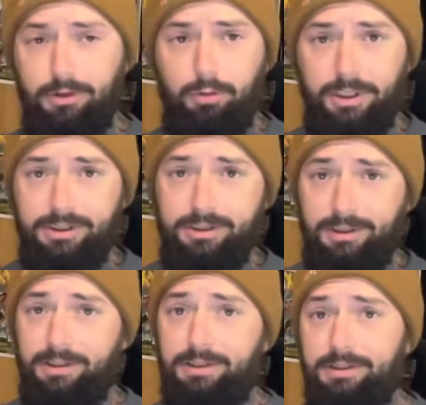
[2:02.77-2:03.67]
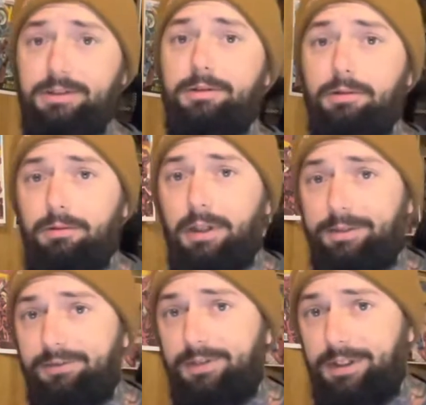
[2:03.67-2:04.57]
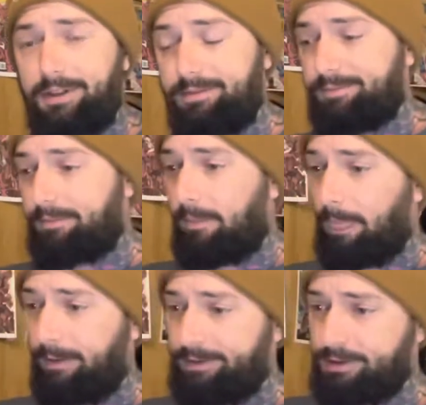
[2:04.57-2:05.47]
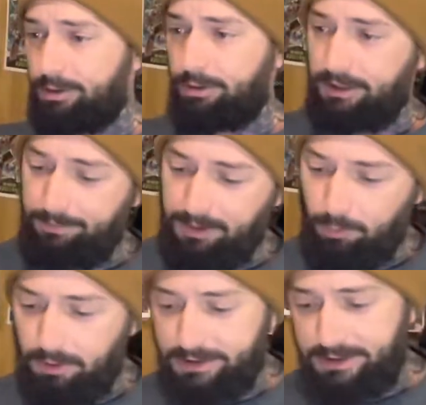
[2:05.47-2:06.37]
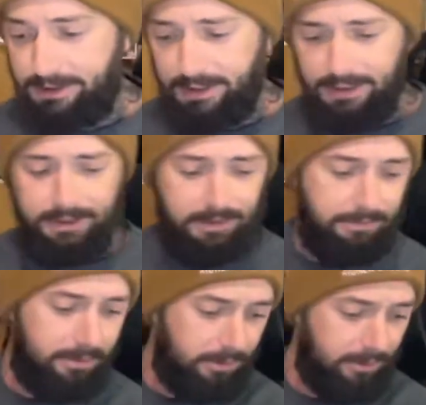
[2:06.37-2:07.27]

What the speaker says: question is, do they fit? So give me 1 second. I'm gonna